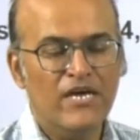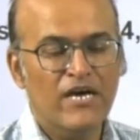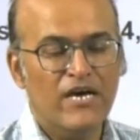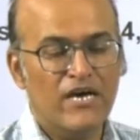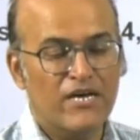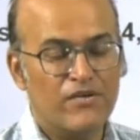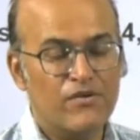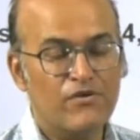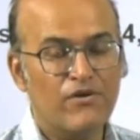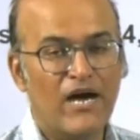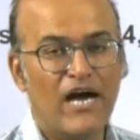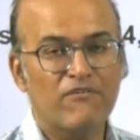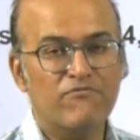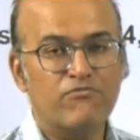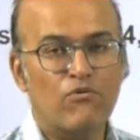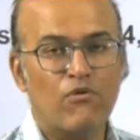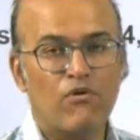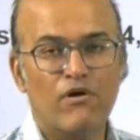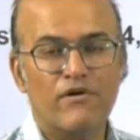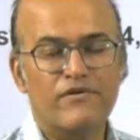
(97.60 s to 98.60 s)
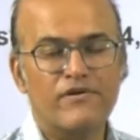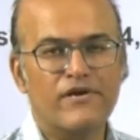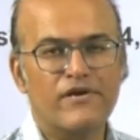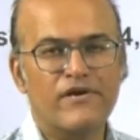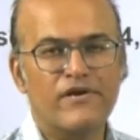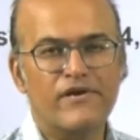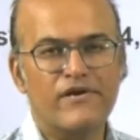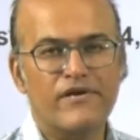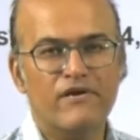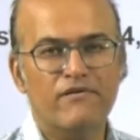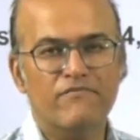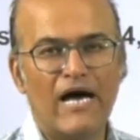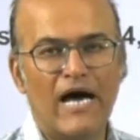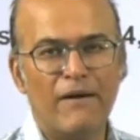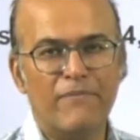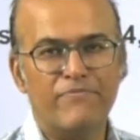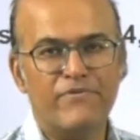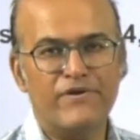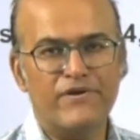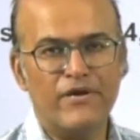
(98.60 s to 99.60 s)
You have quantitative
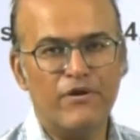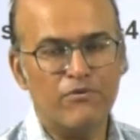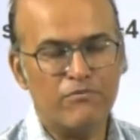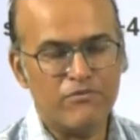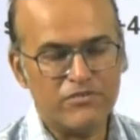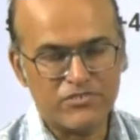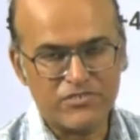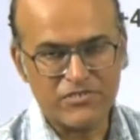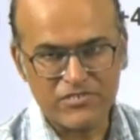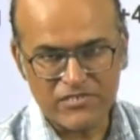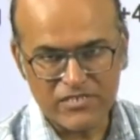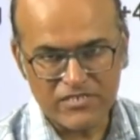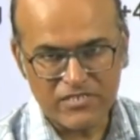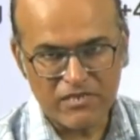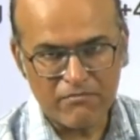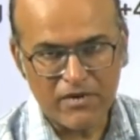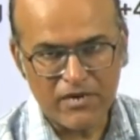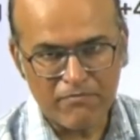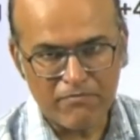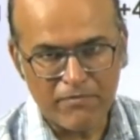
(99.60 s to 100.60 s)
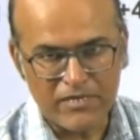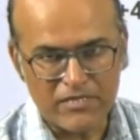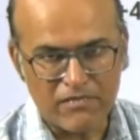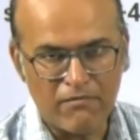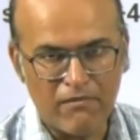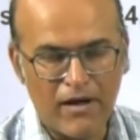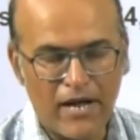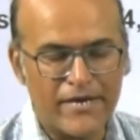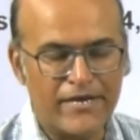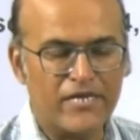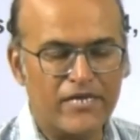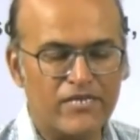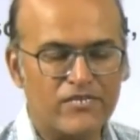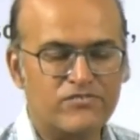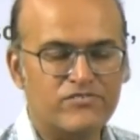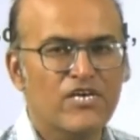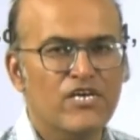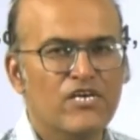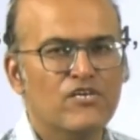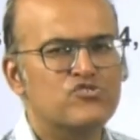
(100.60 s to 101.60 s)
aptitude, which is nothing but mathematics.
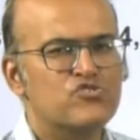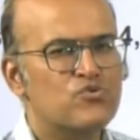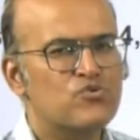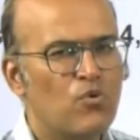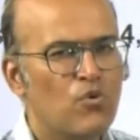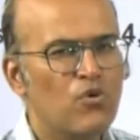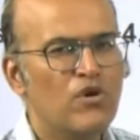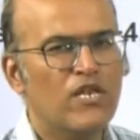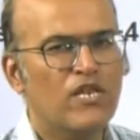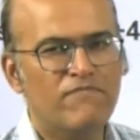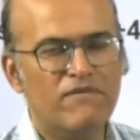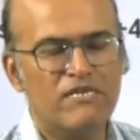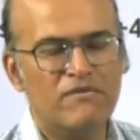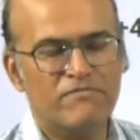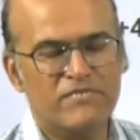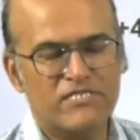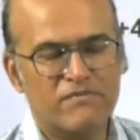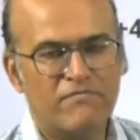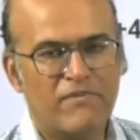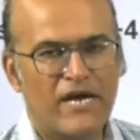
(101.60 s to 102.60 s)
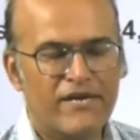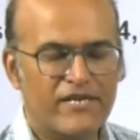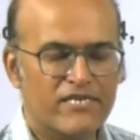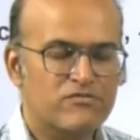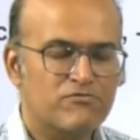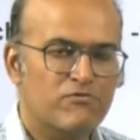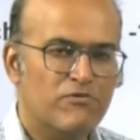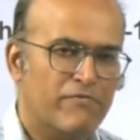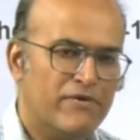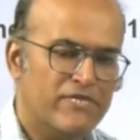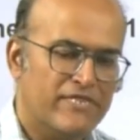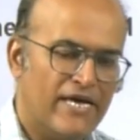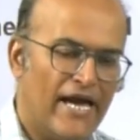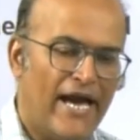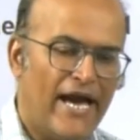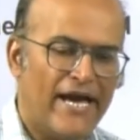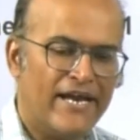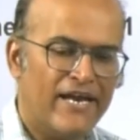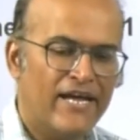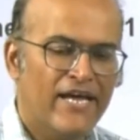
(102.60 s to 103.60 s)
School level mathematics would be
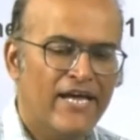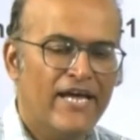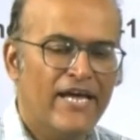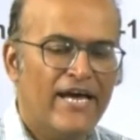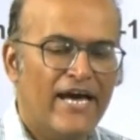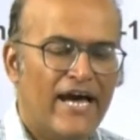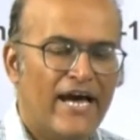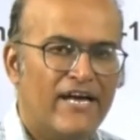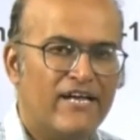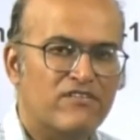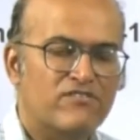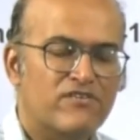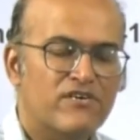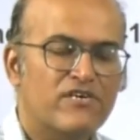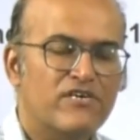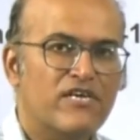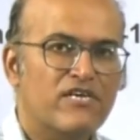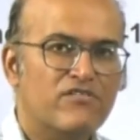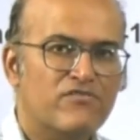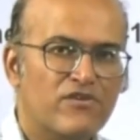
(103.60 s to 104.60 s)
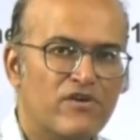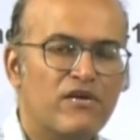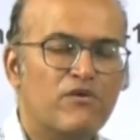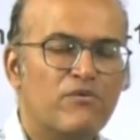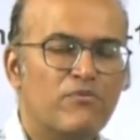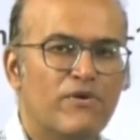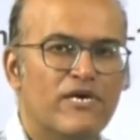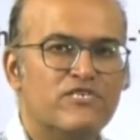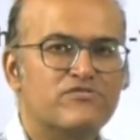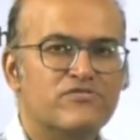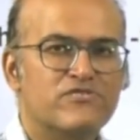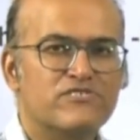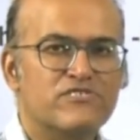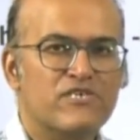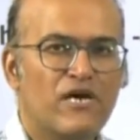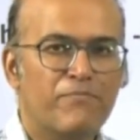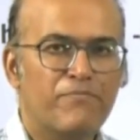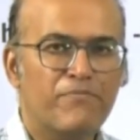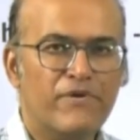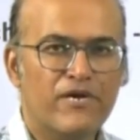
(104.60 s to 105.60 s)
there. And 33 questions
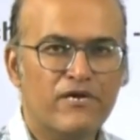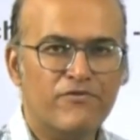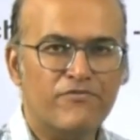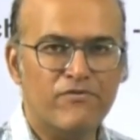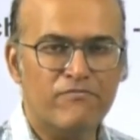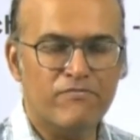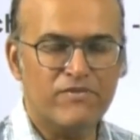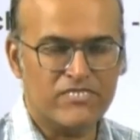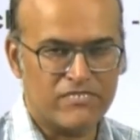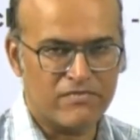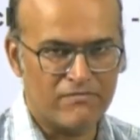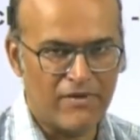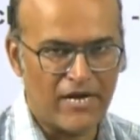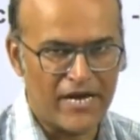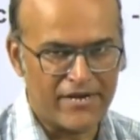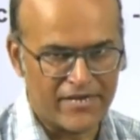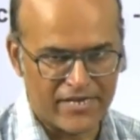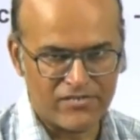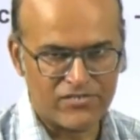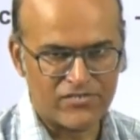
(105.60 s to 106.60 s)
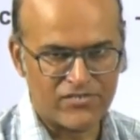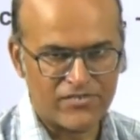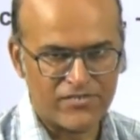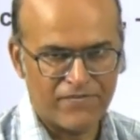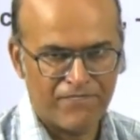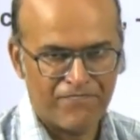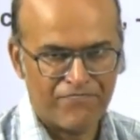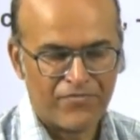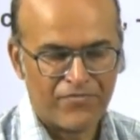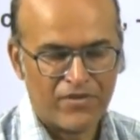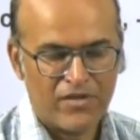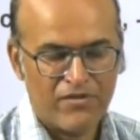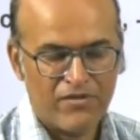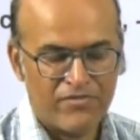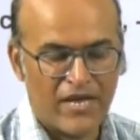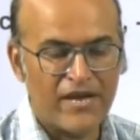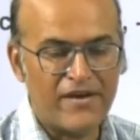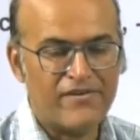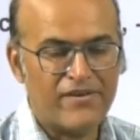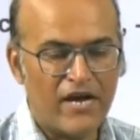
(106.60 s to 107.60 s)
appeared from mathematics.
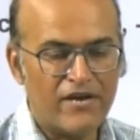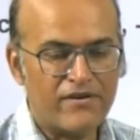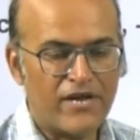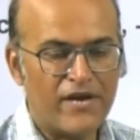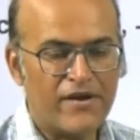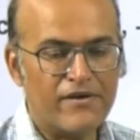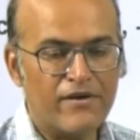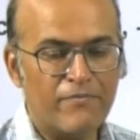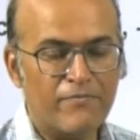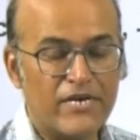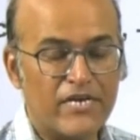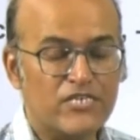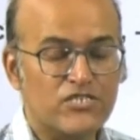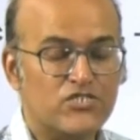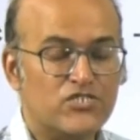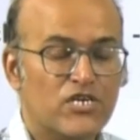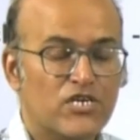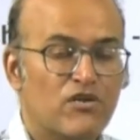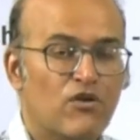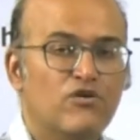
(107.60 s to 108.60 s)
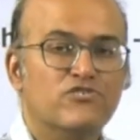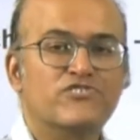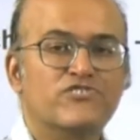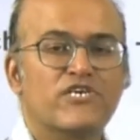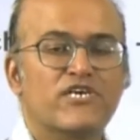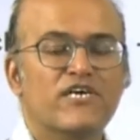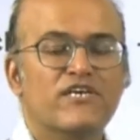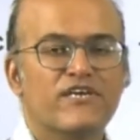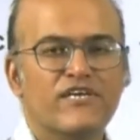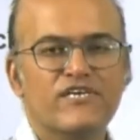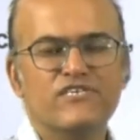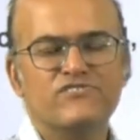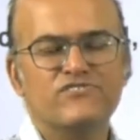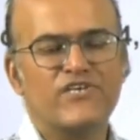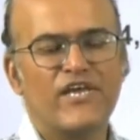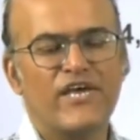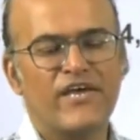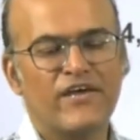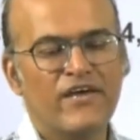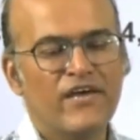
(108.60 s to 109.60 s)
Then data interpretation and logical
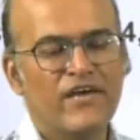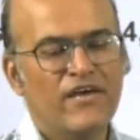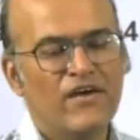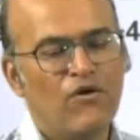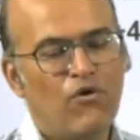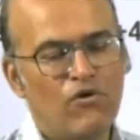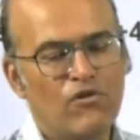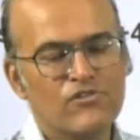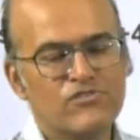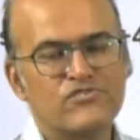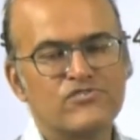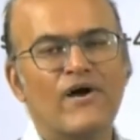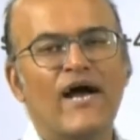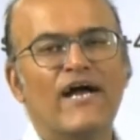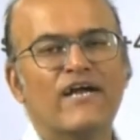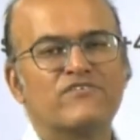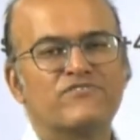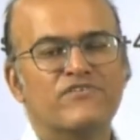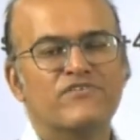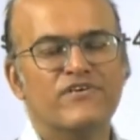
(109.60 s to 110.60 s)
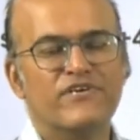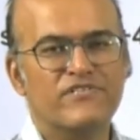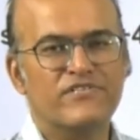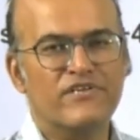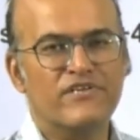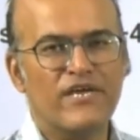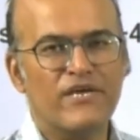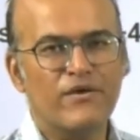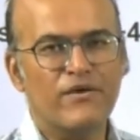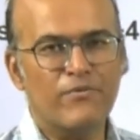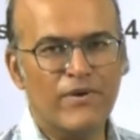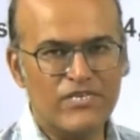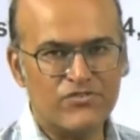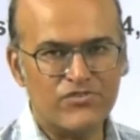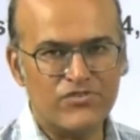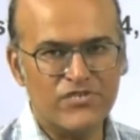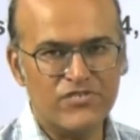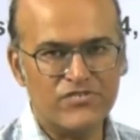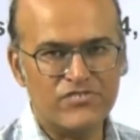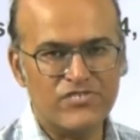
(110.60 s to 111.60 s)
reasoning also had 33
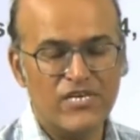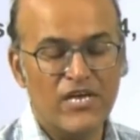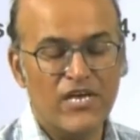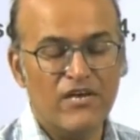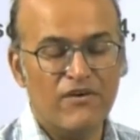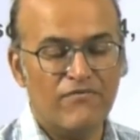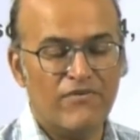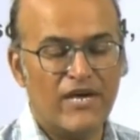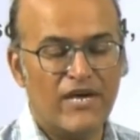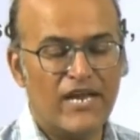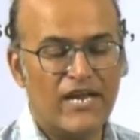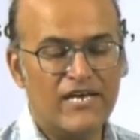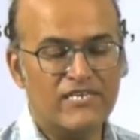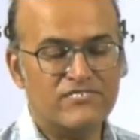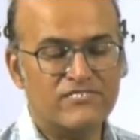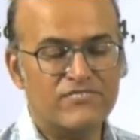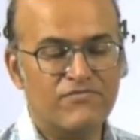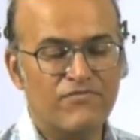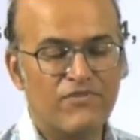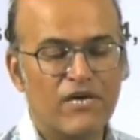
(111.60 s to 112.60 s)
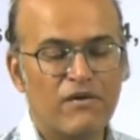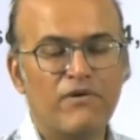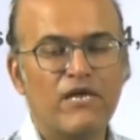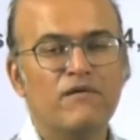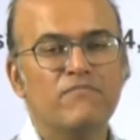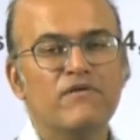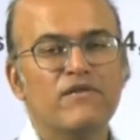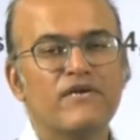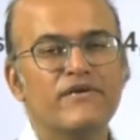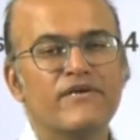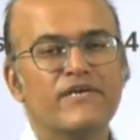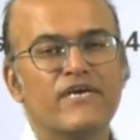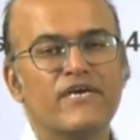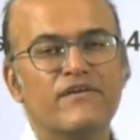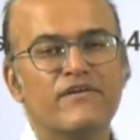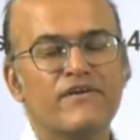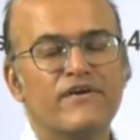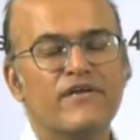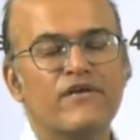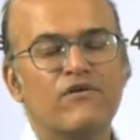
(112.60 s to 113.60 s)
questions, whereas verbal ability and
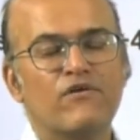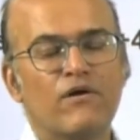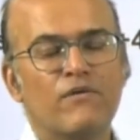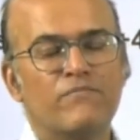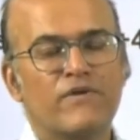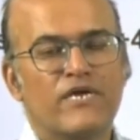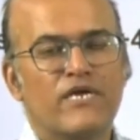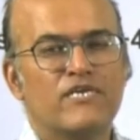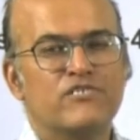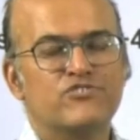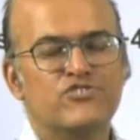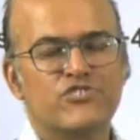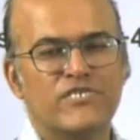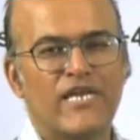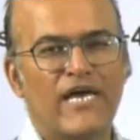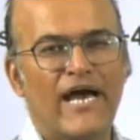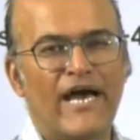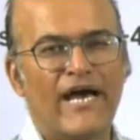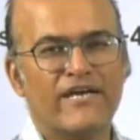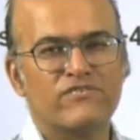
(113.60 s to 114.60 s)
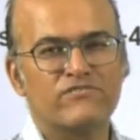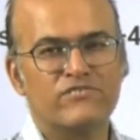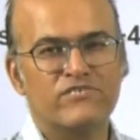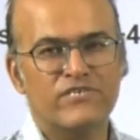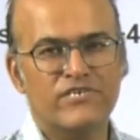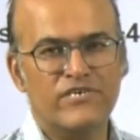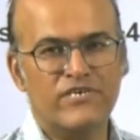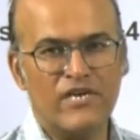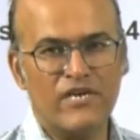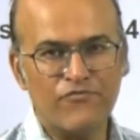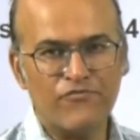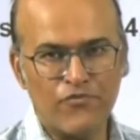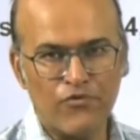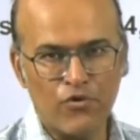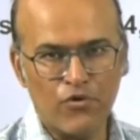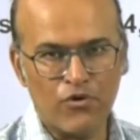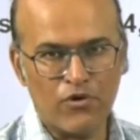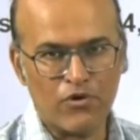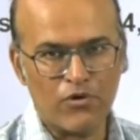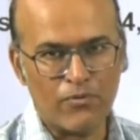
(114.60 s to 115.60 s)
reading comprehension had
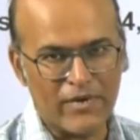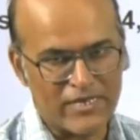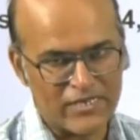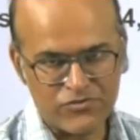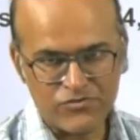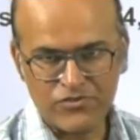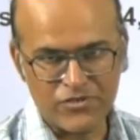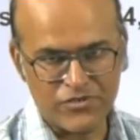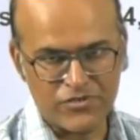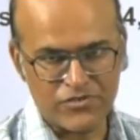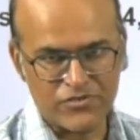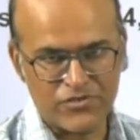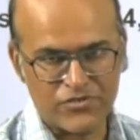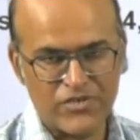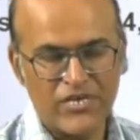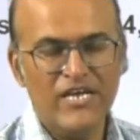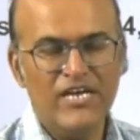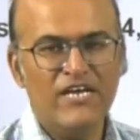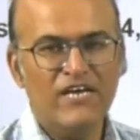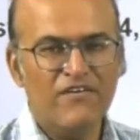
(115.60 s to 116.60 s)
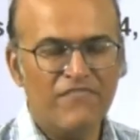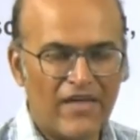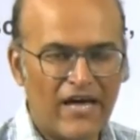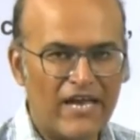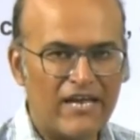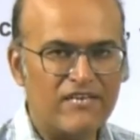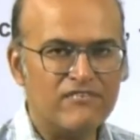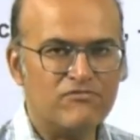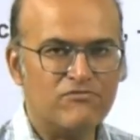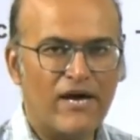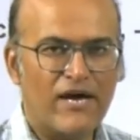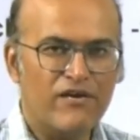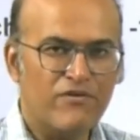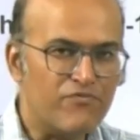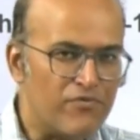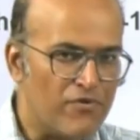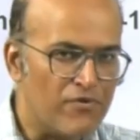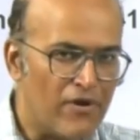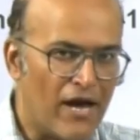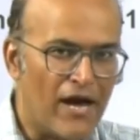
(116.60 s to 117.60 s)
34 questions. That is why
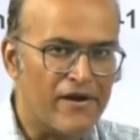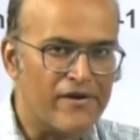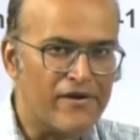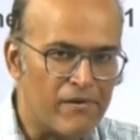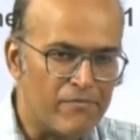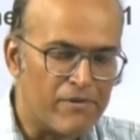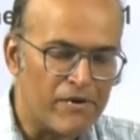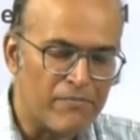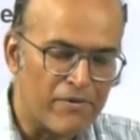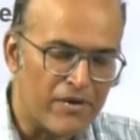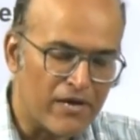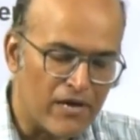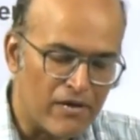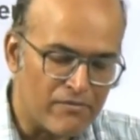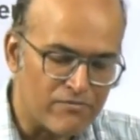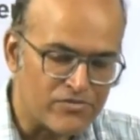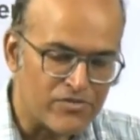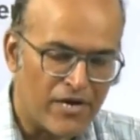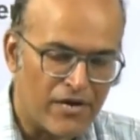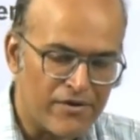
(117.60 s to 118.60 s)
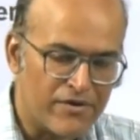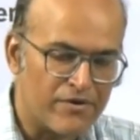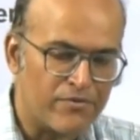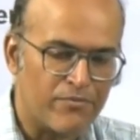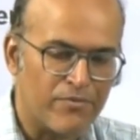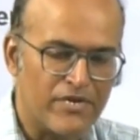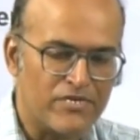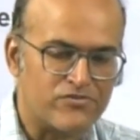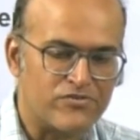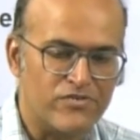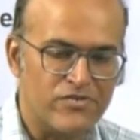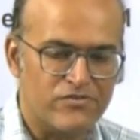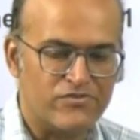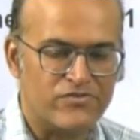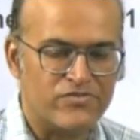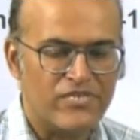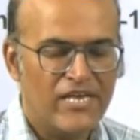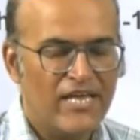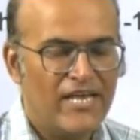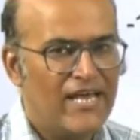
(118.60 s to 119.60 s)
if you add it up, it becomes 100
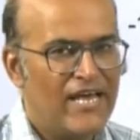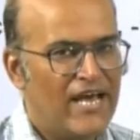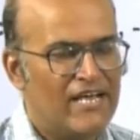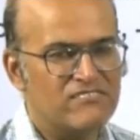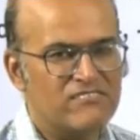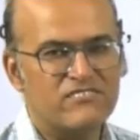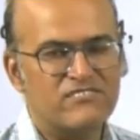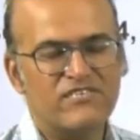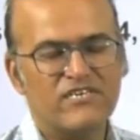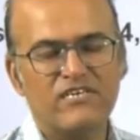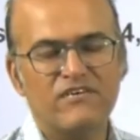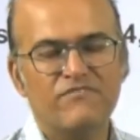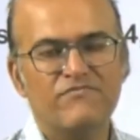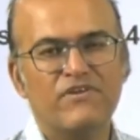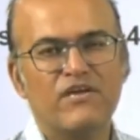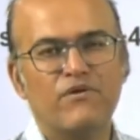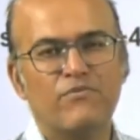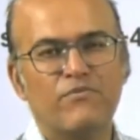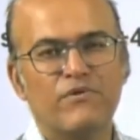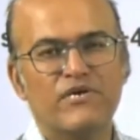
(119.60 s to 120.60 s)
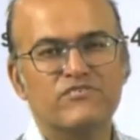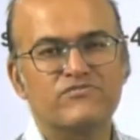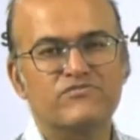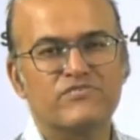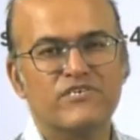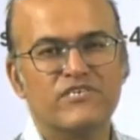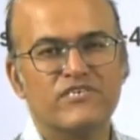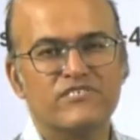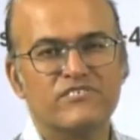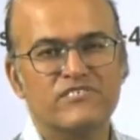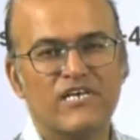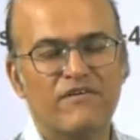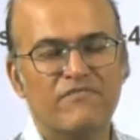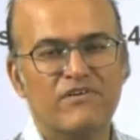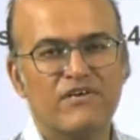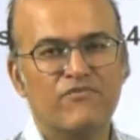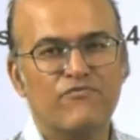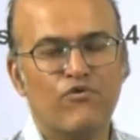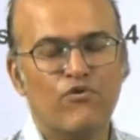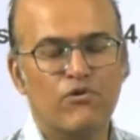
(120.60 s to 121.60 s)
questions. As I said, every question is
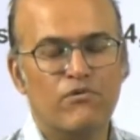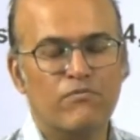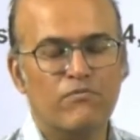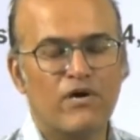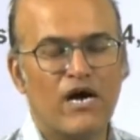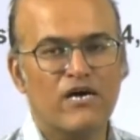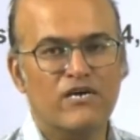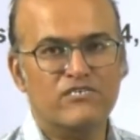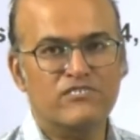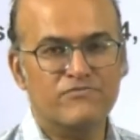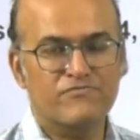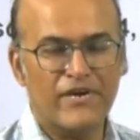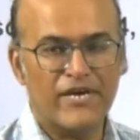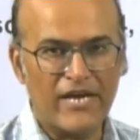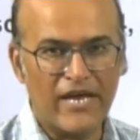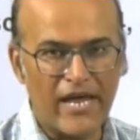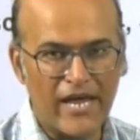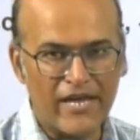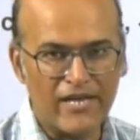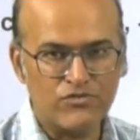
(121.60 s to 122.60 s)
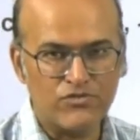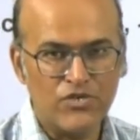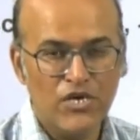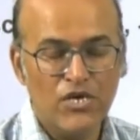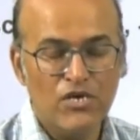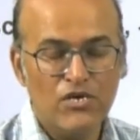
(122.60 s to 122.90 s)
having 4 marks weightage.